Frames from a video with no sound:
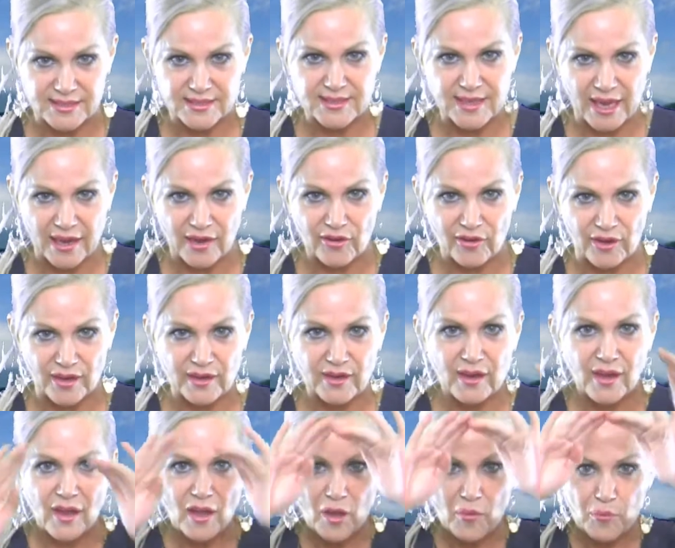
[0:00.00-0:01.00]
is sacred.
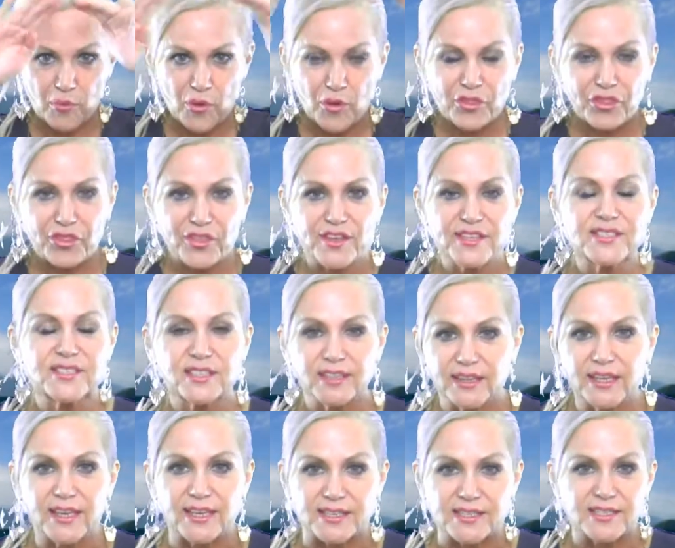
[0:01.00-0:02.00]
Put this
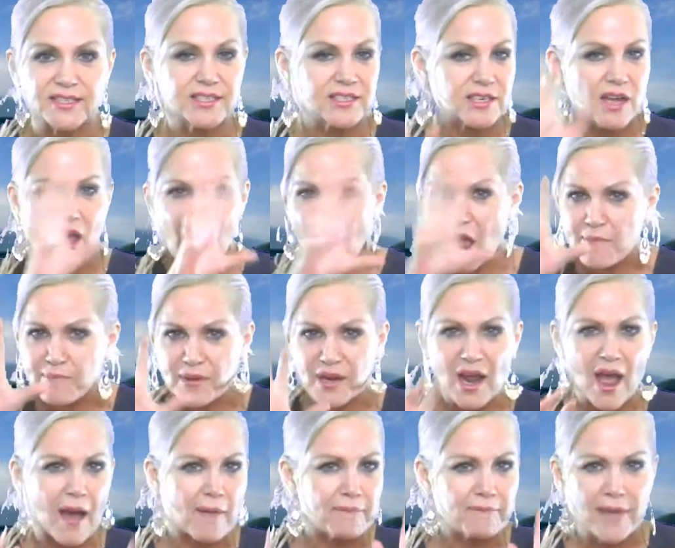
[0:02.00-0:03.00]
list, type it
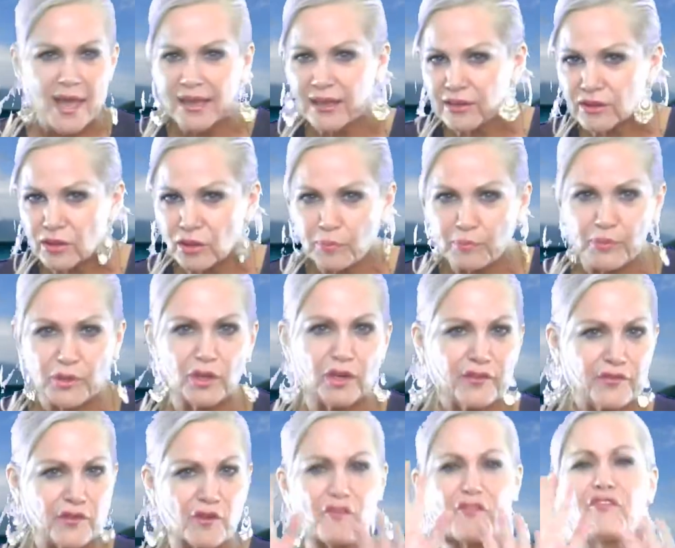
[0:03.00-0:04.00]
up, make it look
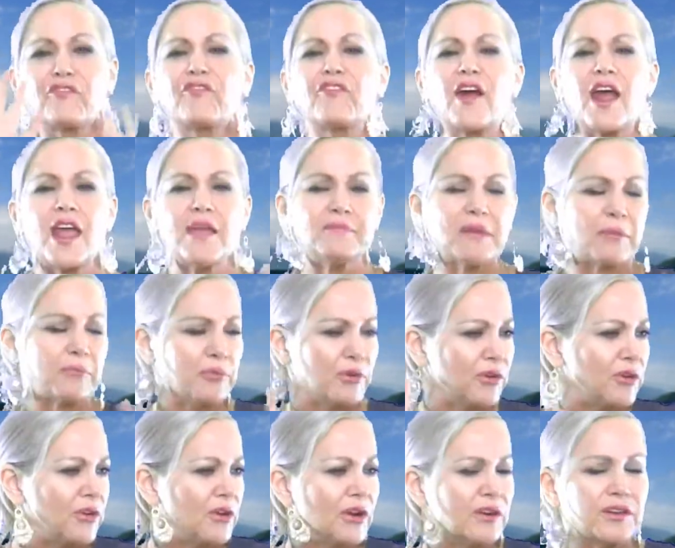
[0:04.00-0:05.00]
beautiful, frame it,
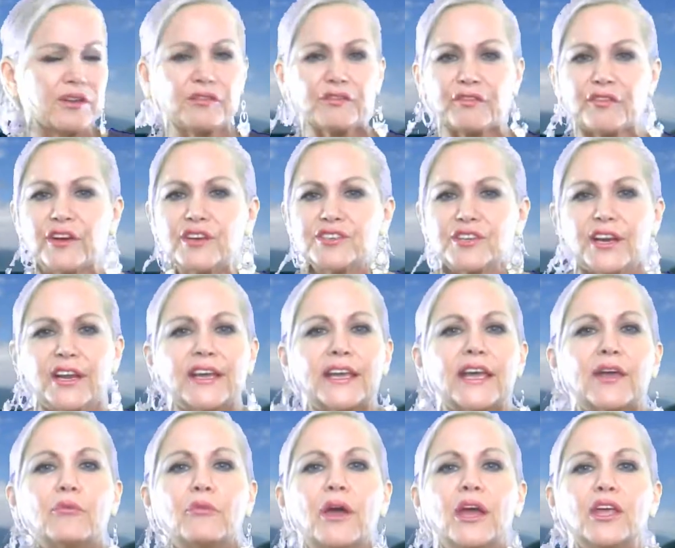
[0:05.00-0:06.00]
put it on your fridge. I don't
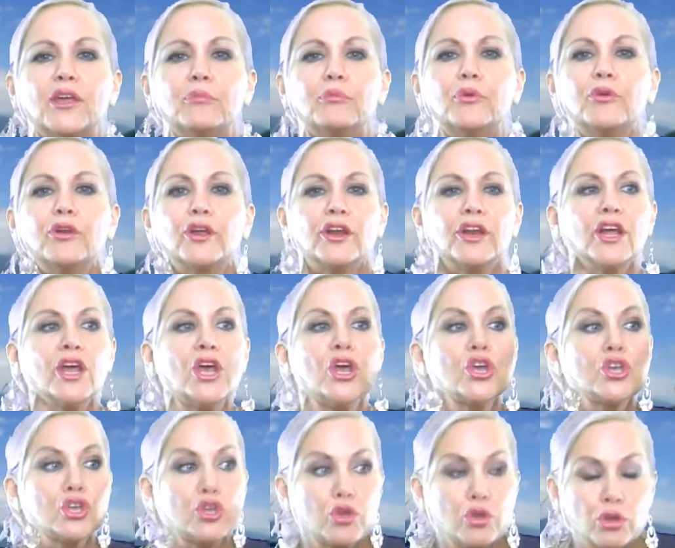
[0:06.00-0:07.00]
care where you put it.
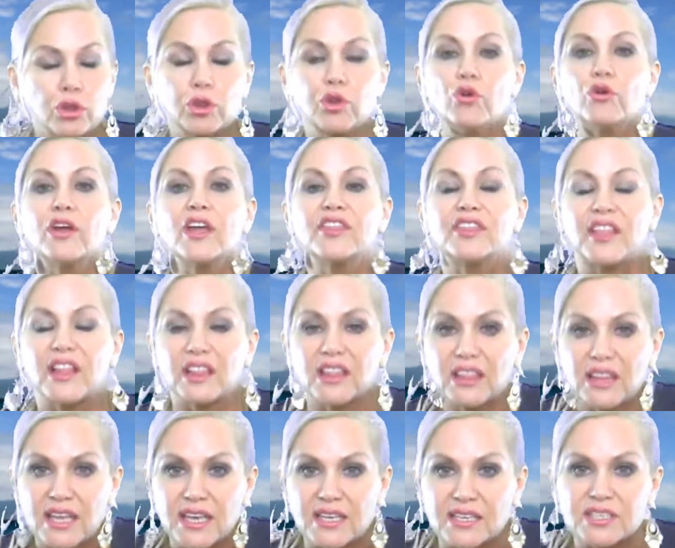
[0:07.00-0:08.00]
You look at the
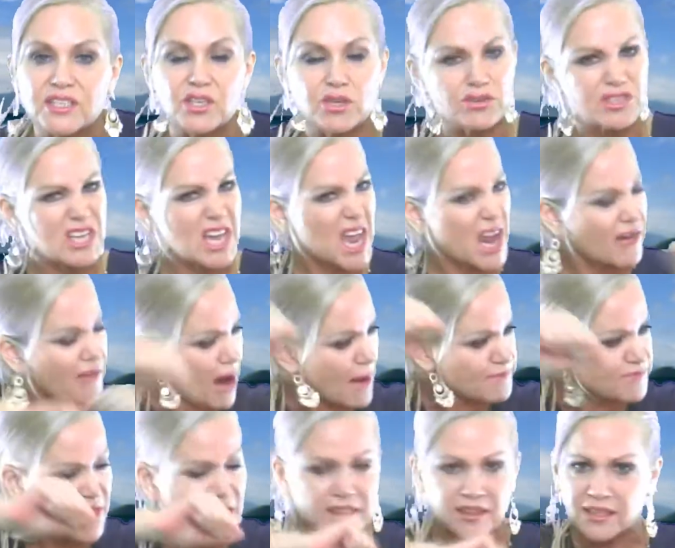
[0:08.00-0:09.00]
list, you tear
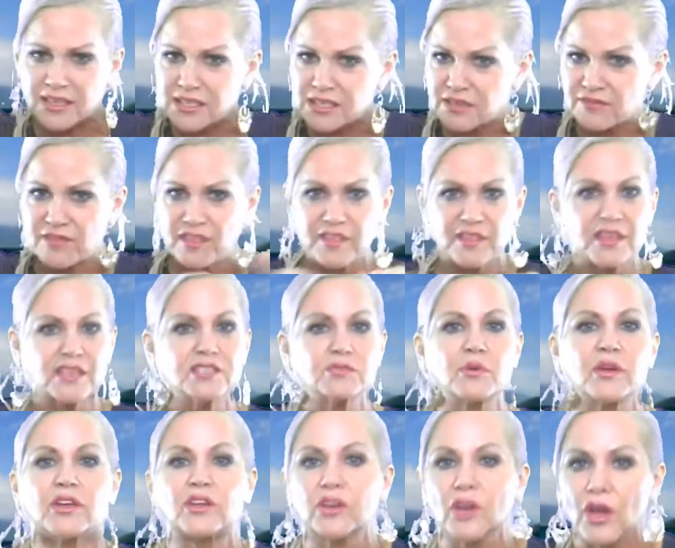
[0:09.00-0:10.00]
up that list of the things
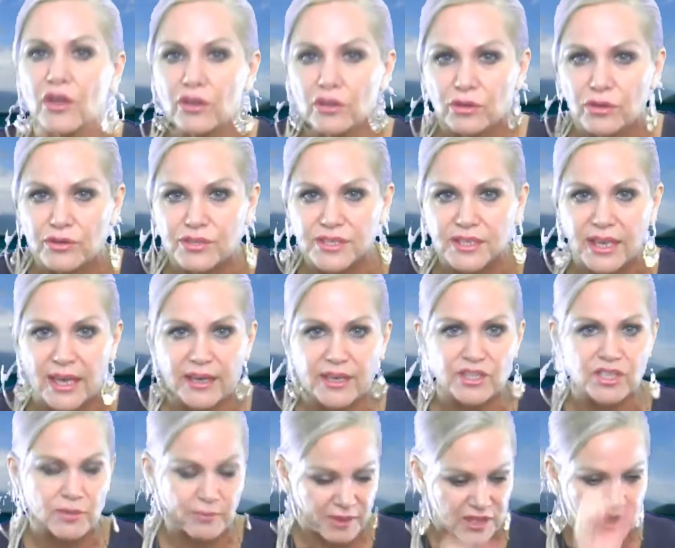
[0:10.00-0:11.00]
where you know you're losing
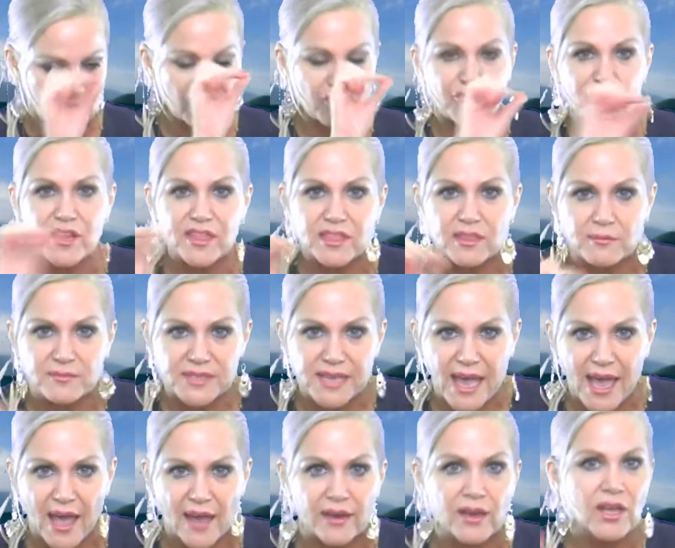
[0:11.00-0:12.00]
energy, because you've written them
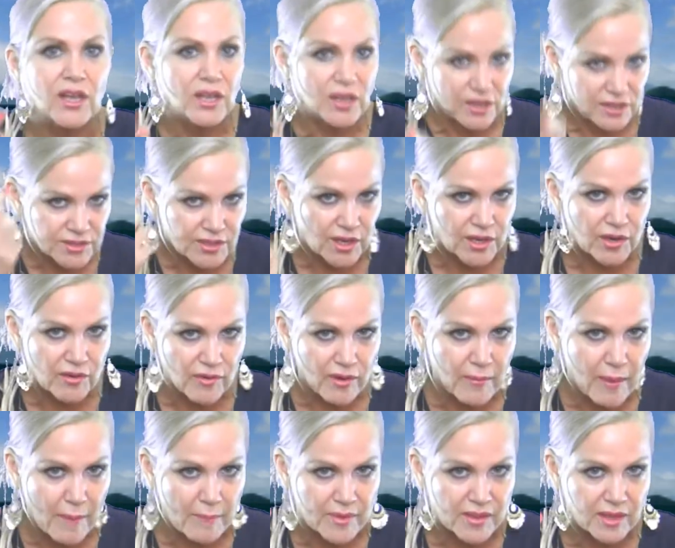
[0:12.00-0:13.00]
down so you
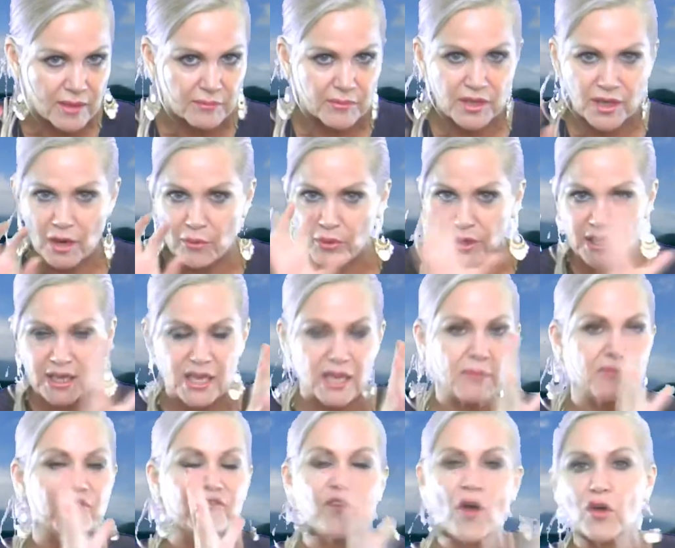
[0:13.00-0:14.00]
remember them. You don't want to
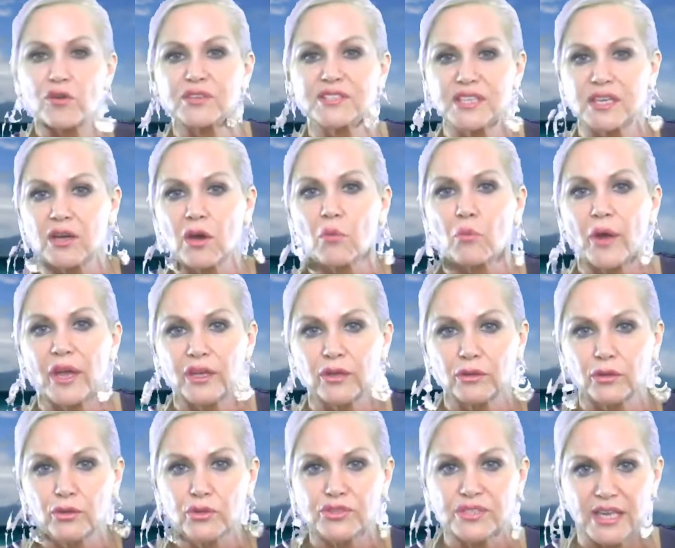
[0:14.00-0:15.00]
keep focusing on where you
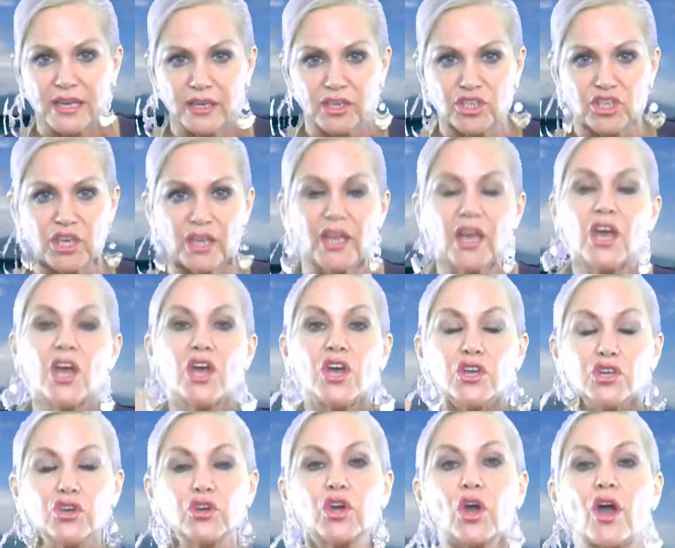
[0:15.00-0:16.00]
lose energy.
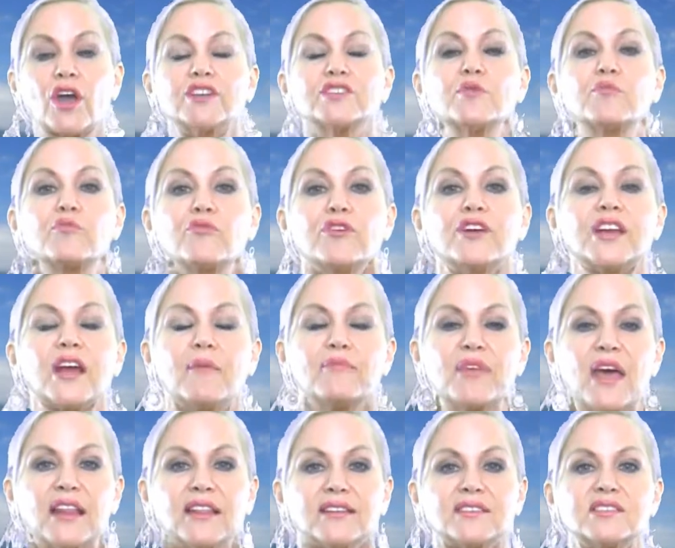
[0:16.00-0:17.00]
You're going to print up
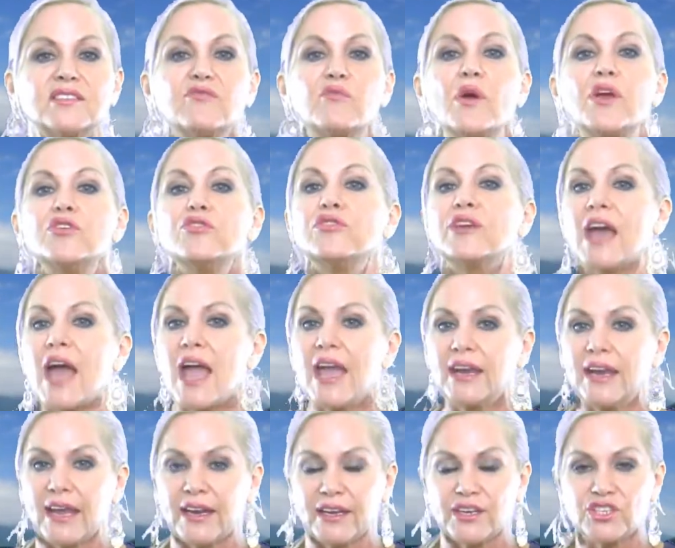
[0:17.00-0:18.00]
that list of where you
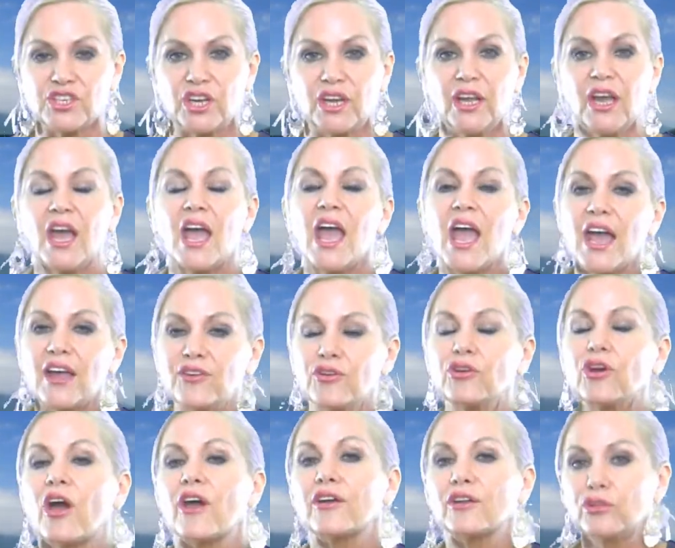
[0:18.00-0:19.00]
gain energy, and
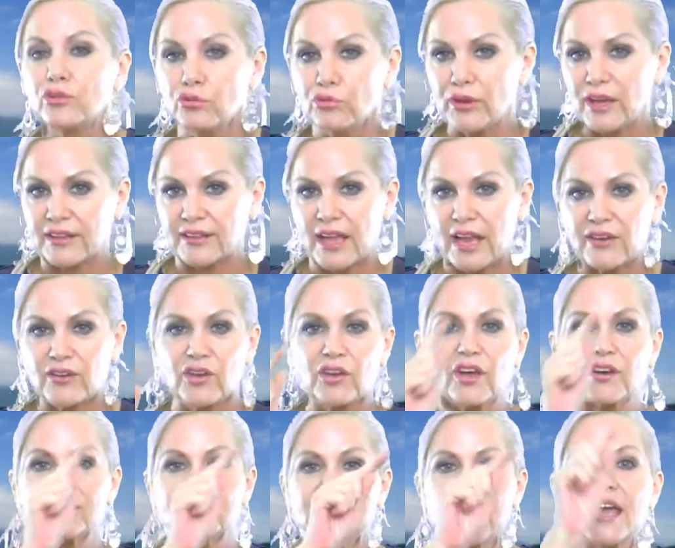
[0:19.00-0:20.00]
you're going to look at that and you're
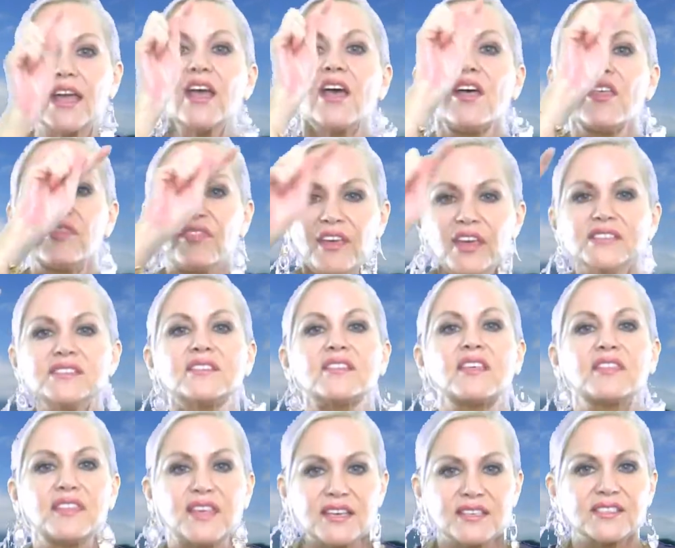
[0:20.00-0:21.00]
going to say, these are
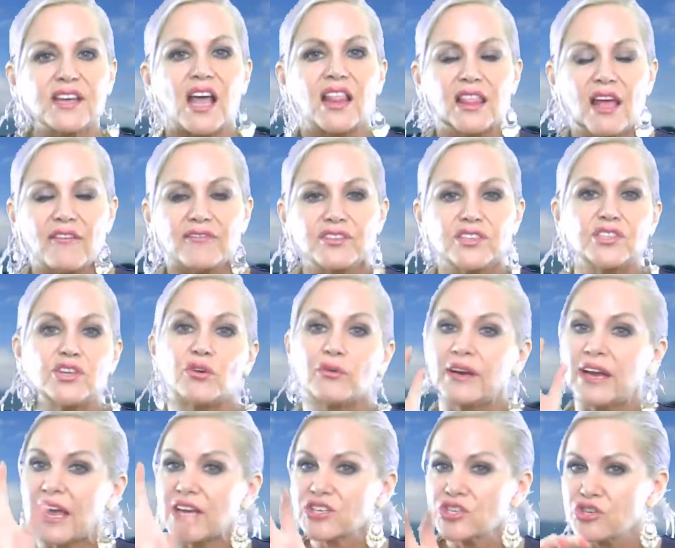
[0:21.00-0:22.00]
the things I love to do.
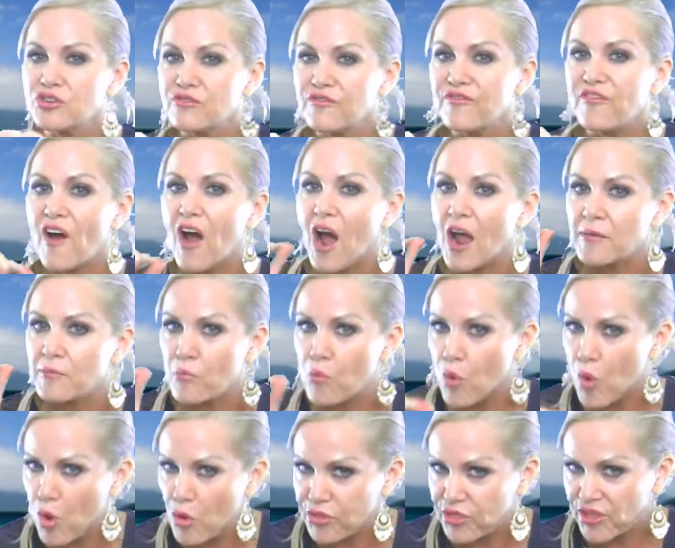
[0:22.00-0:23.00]
And as you find
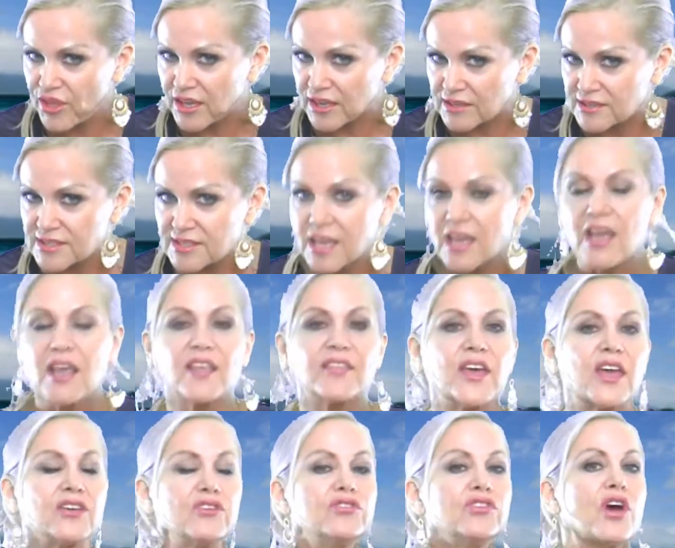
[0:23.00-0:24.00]
more things
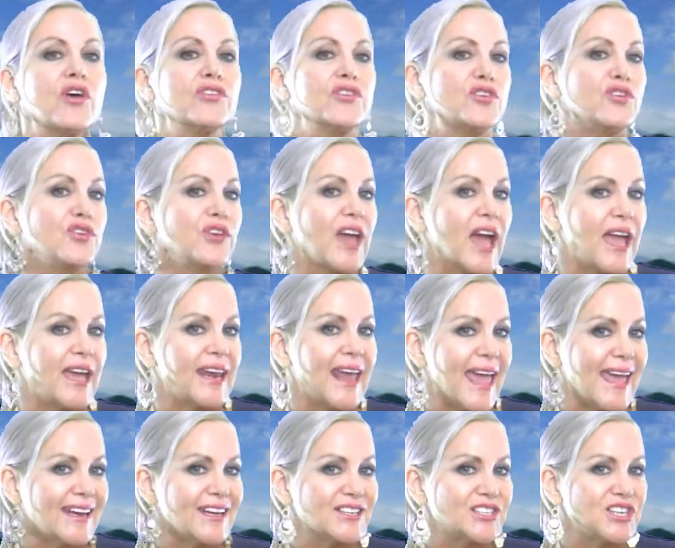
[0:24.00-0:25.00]
that you know that you gain
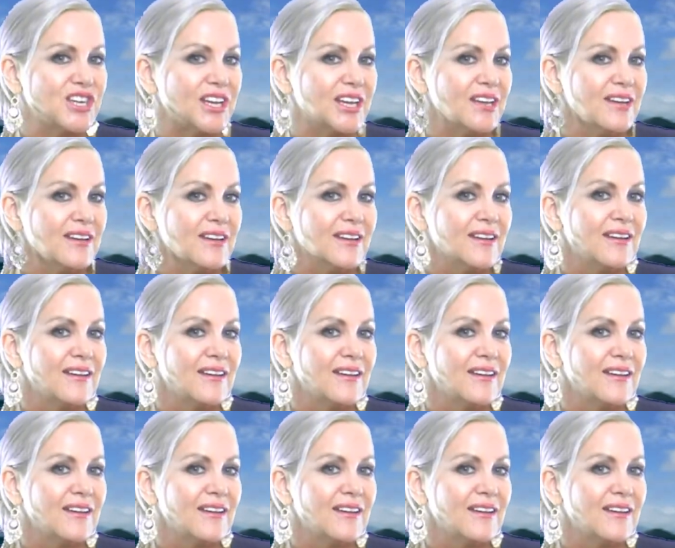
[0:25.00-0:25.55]
energy,